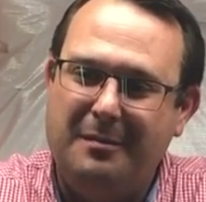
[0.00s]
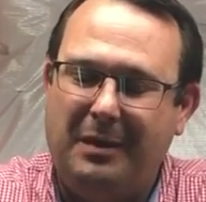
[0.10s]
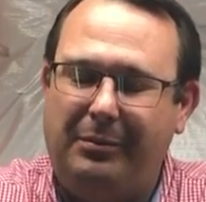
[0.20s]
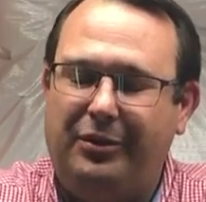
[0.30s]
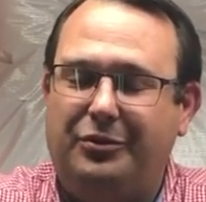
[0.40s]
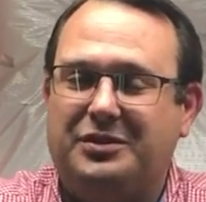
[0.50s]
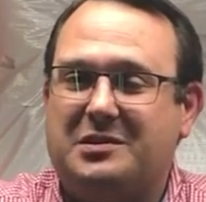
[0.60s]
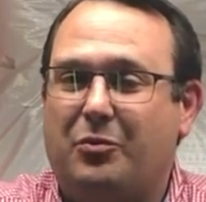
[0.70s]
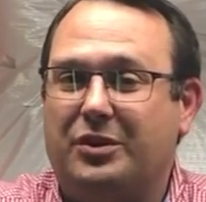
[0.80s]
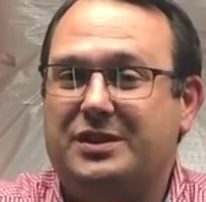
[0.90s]
maybe do
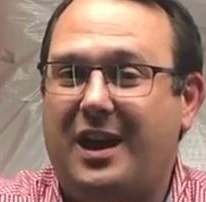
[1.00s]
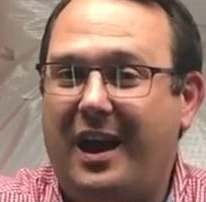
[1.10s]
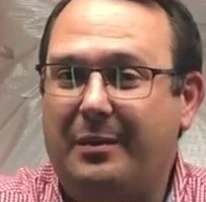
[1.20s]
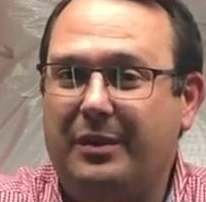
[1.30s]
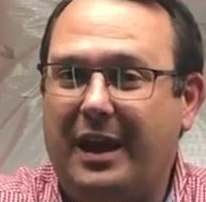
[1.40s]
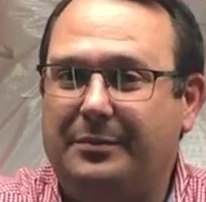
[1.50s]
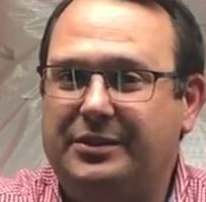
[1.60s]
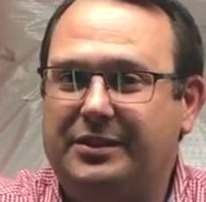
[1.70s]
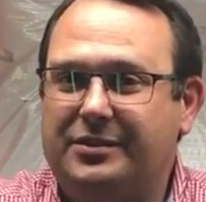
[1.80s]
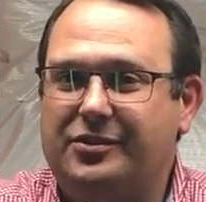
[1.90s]
some more time
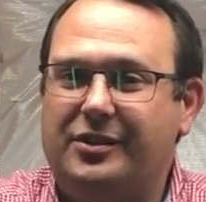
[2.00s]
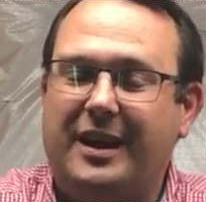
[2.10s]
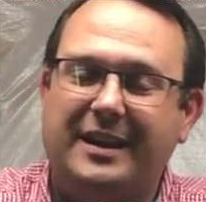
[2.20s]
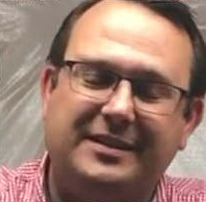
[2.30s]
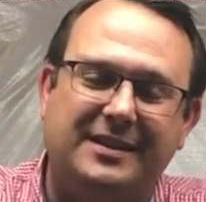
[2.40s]
lapses so you guys